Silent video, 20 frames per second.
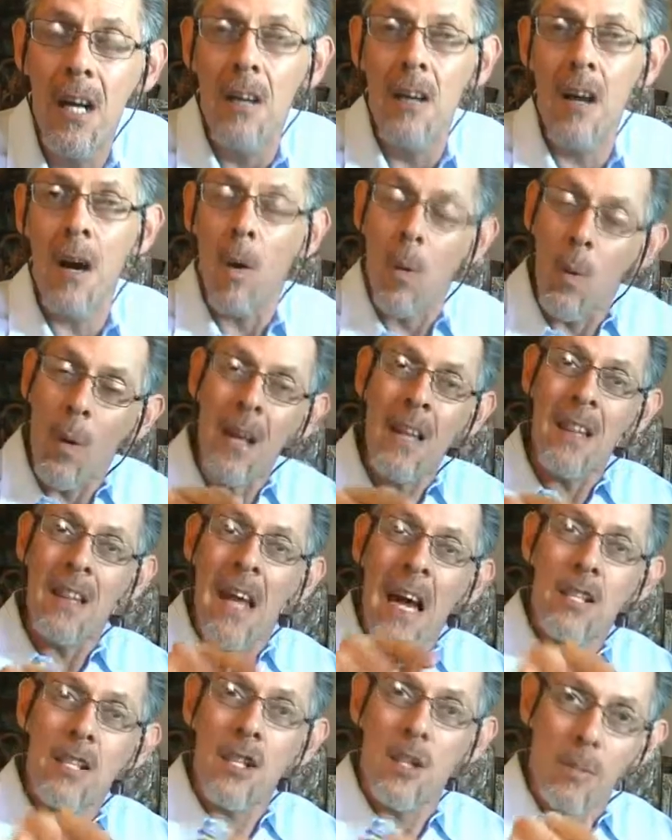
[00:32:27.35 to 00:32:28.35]
Now, when
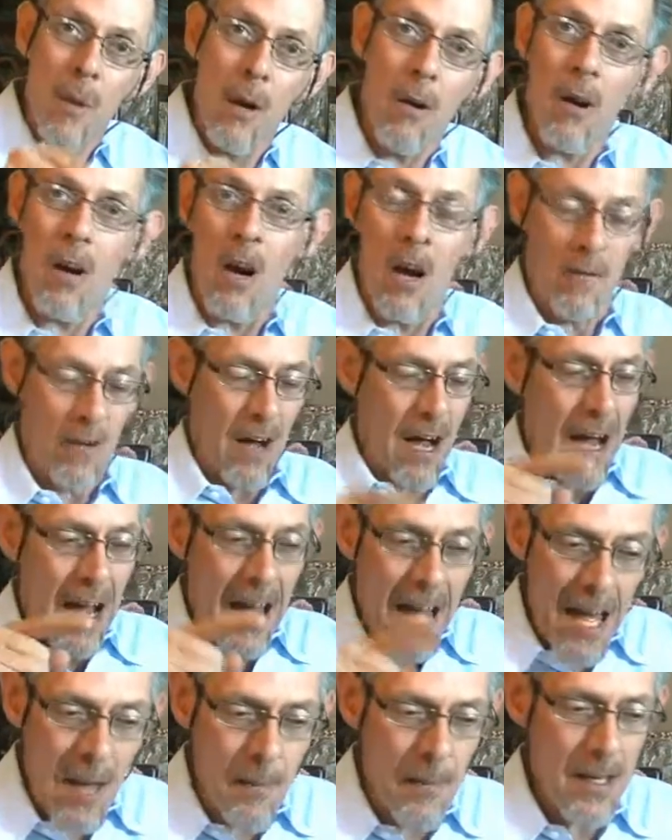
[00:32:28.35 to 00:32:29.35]
that spirit of
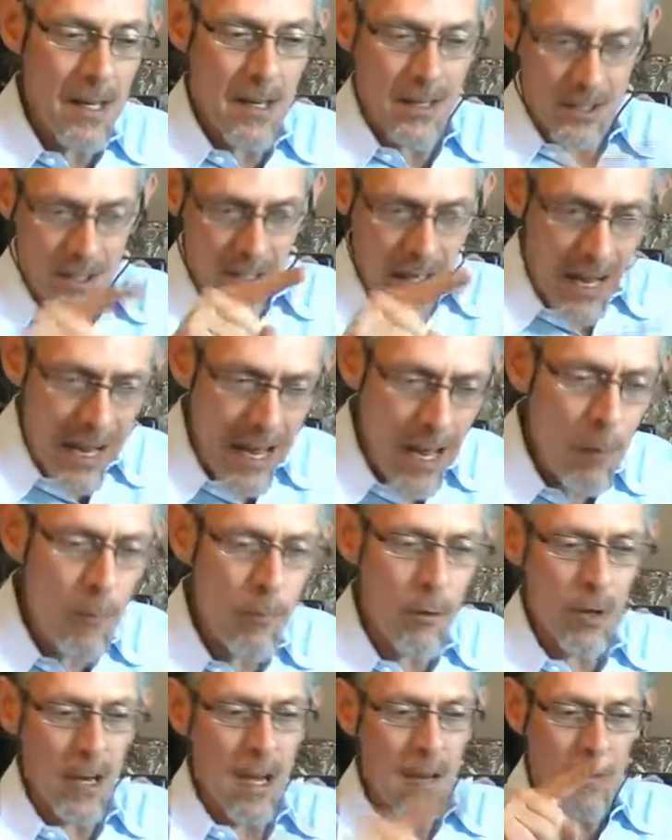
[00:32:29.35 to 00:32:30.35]
I am innocent, I am
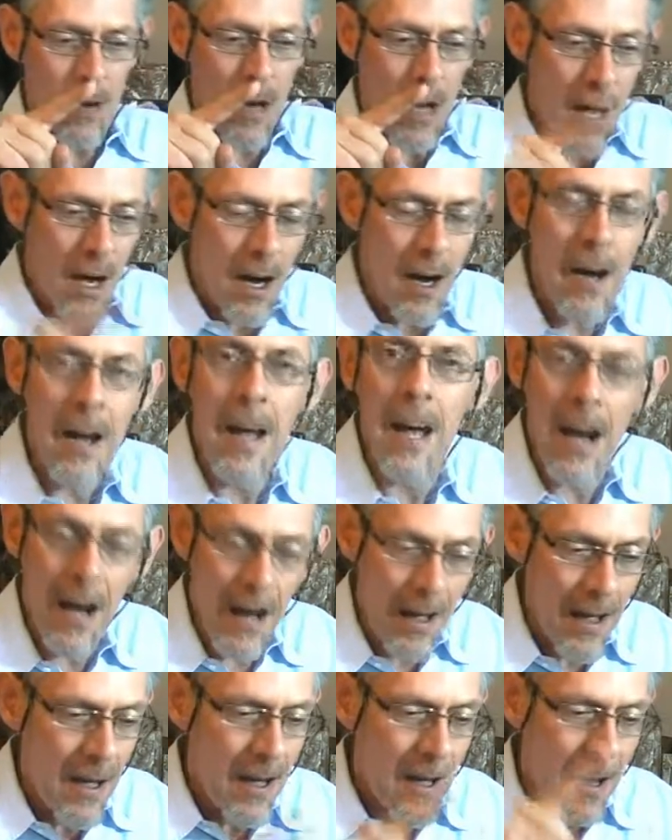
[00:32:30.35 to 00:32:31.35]
forgiven, I,
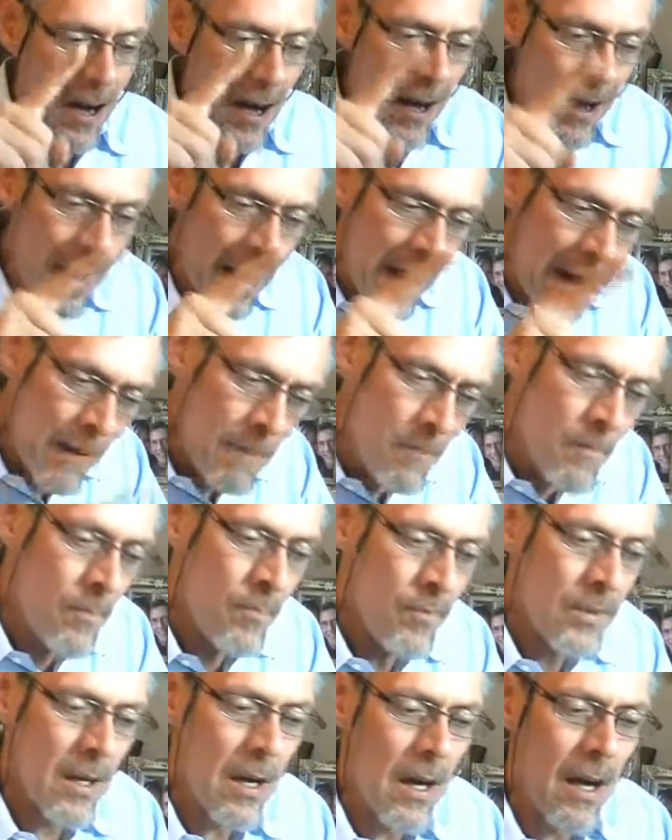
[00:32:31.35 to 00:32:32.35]
I, I am,
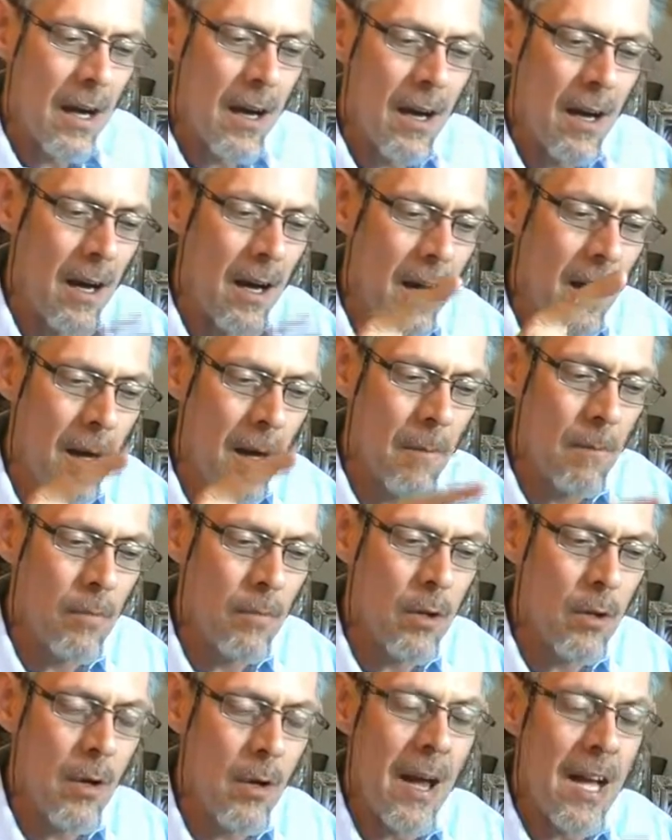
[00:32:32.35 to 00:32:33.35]
uh, uh, um,
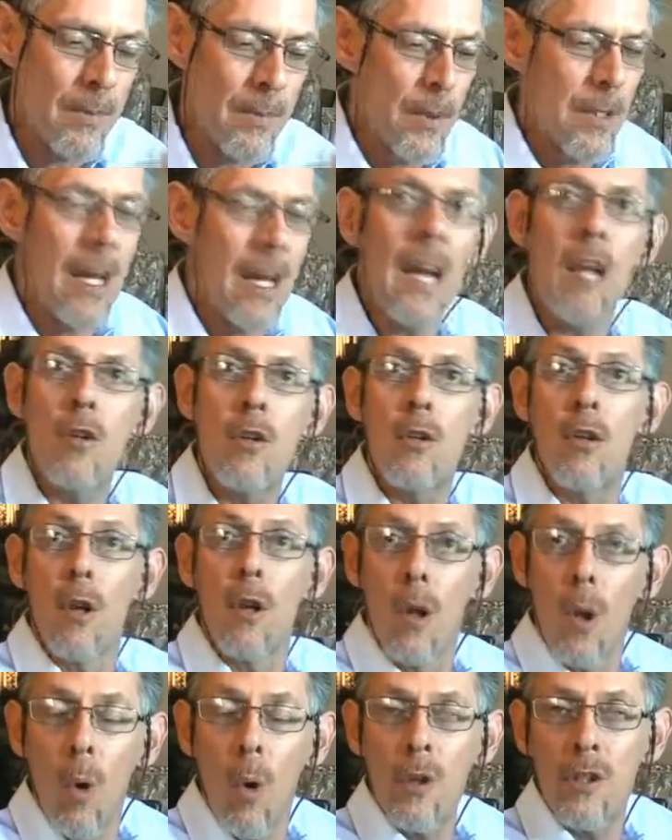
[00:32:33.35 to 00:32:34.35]
you know, as pertaining to the
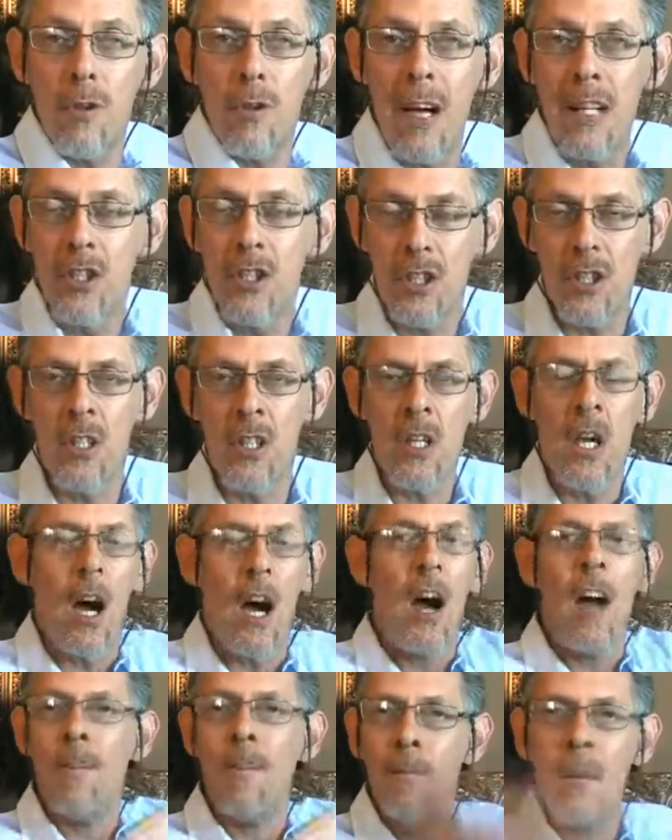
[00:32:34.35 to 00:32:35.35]
law's righteousness,
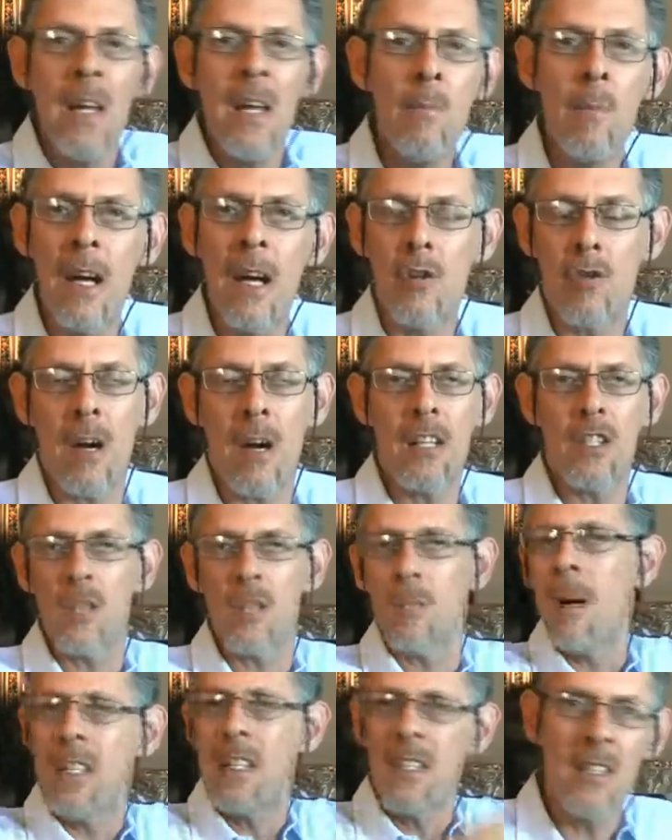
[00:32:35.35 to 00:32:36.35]
I've been made righteous.
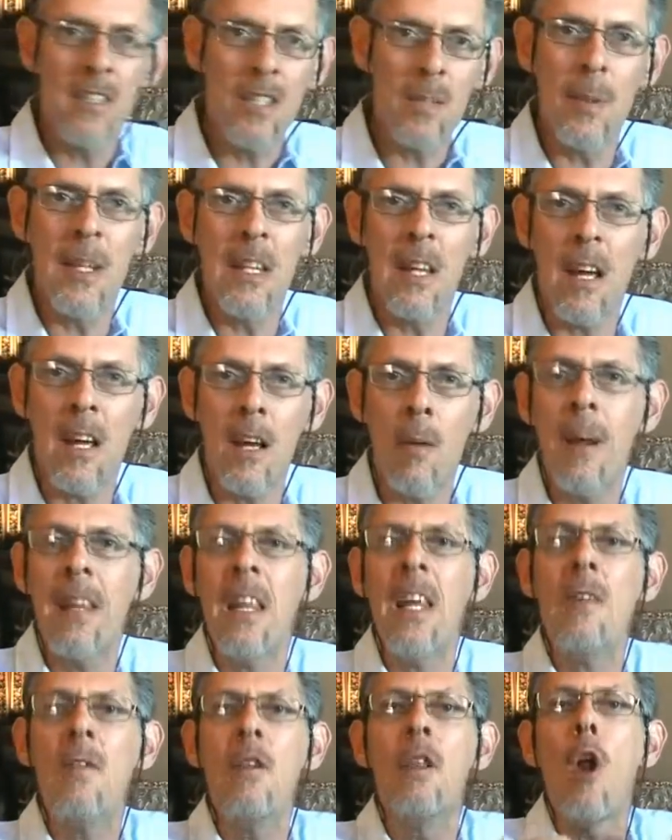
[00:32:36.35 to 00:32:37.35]
My sins have been taken away.
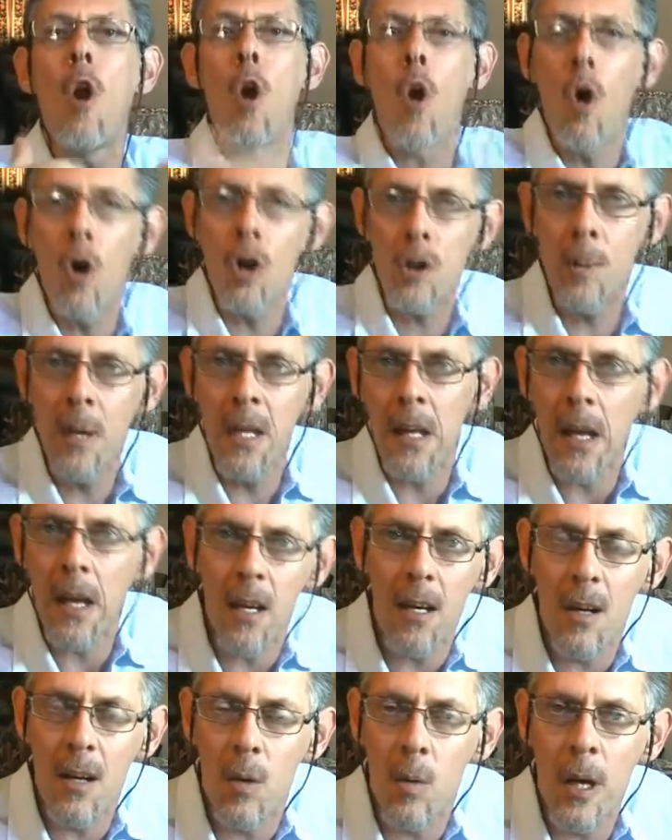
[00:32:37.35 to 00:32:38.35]
Even the law's been
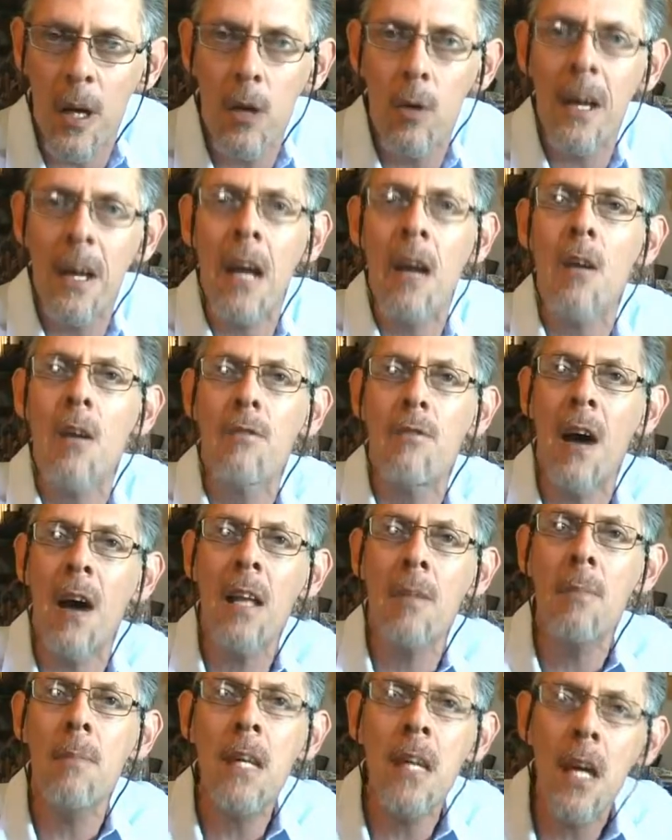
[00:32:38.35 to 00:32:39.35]
taken away. You cannot
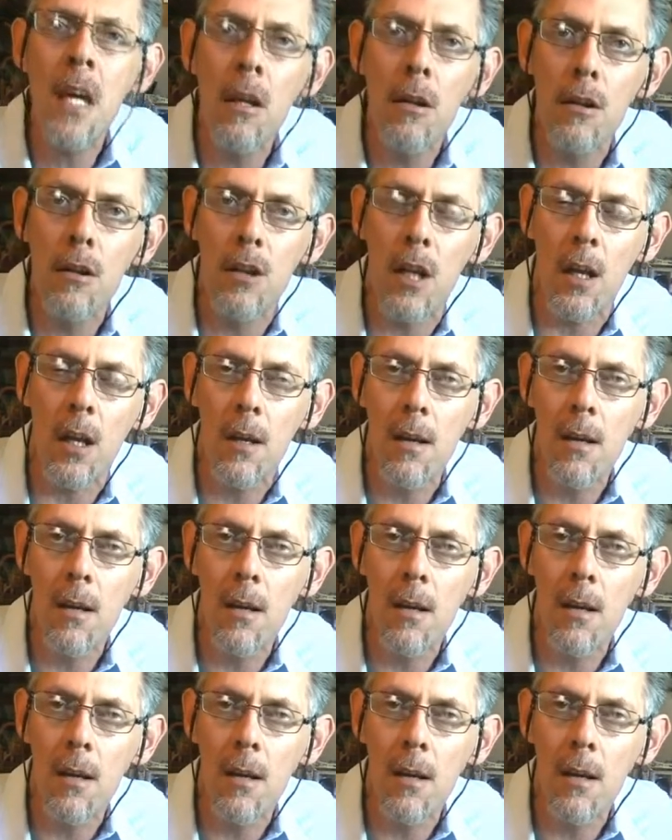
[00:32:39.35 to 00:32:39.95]
find me guilty.